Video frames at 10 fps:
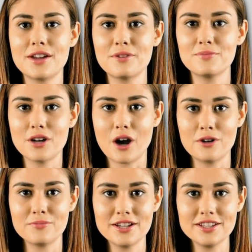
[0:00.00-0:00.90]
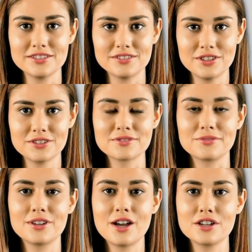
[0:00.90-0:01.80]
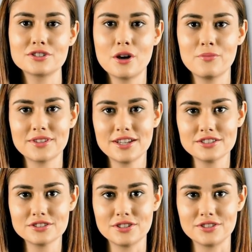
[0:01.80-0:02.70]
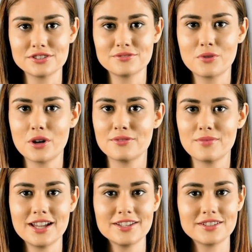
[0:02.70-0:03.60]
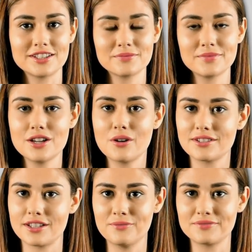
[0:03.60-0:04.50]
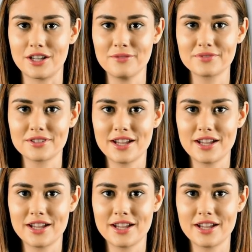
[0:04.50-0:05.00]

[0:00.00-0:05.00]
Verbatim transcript: bell for all the latest news. Don't forget to show your support by giving this video a thumbs up